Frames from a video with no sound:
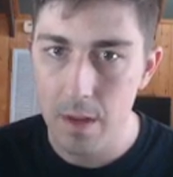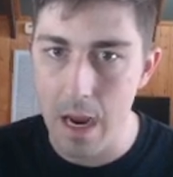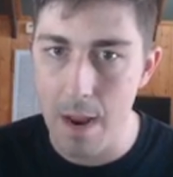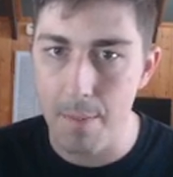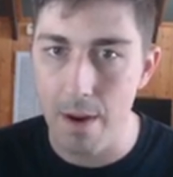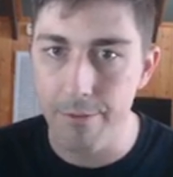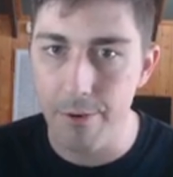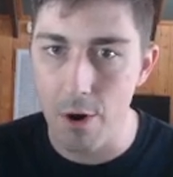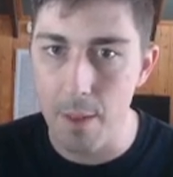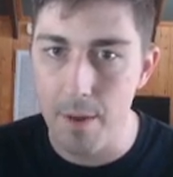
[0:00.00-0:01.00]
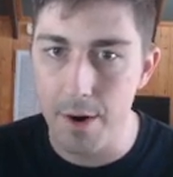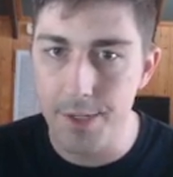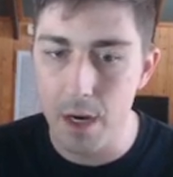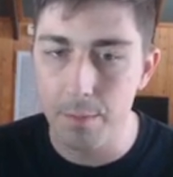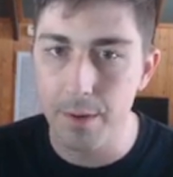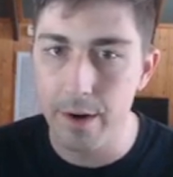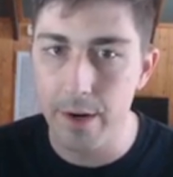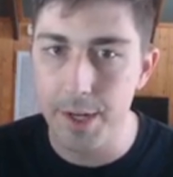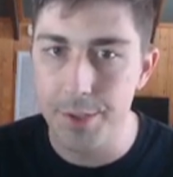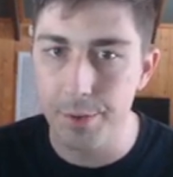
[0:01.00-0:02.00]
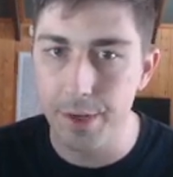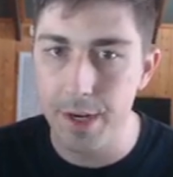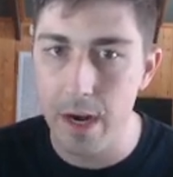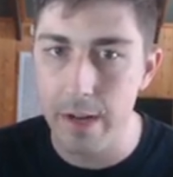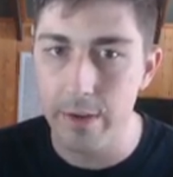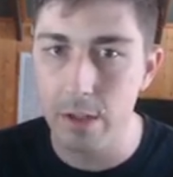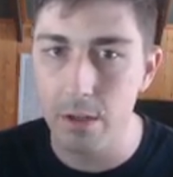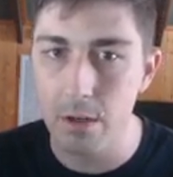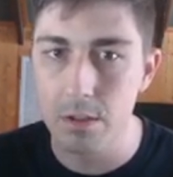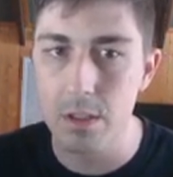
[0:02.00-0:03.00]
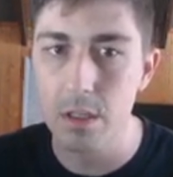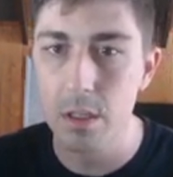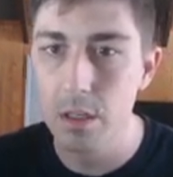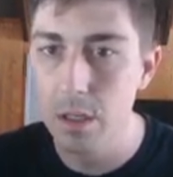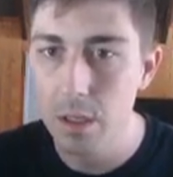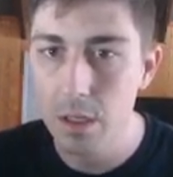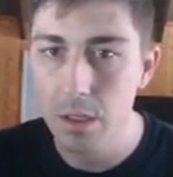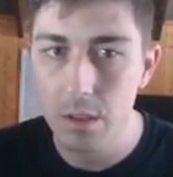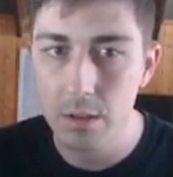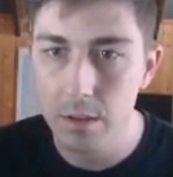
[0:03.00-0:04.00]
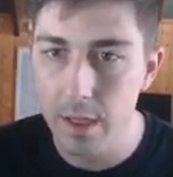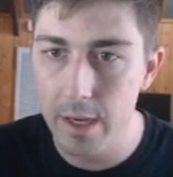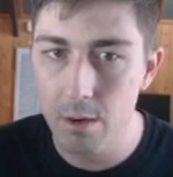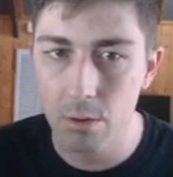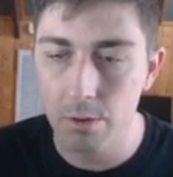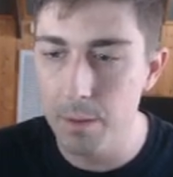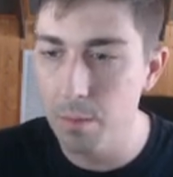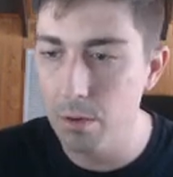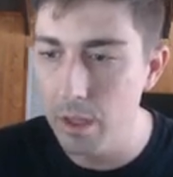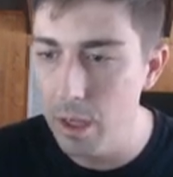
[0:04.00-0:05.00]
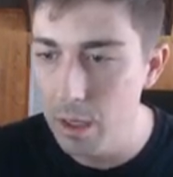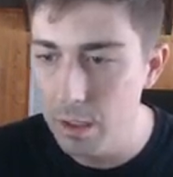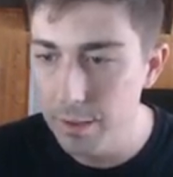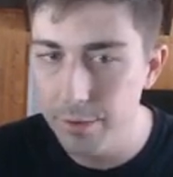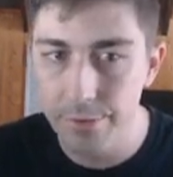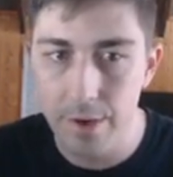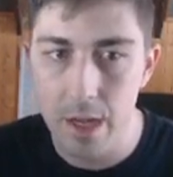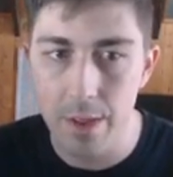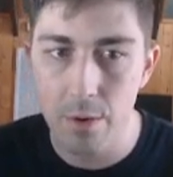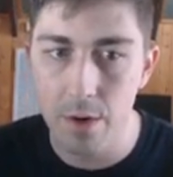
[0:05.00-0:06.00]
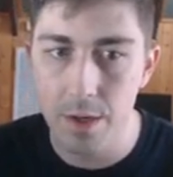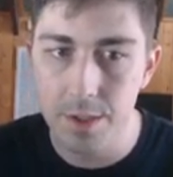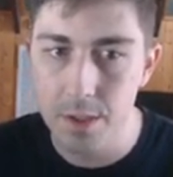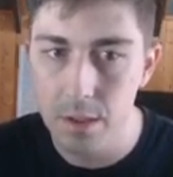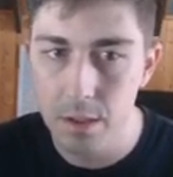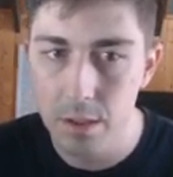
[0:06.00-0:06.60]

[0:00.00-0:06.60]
I am by far the better top laner. It's really not even close. Like, holy moly. It's funny how that works.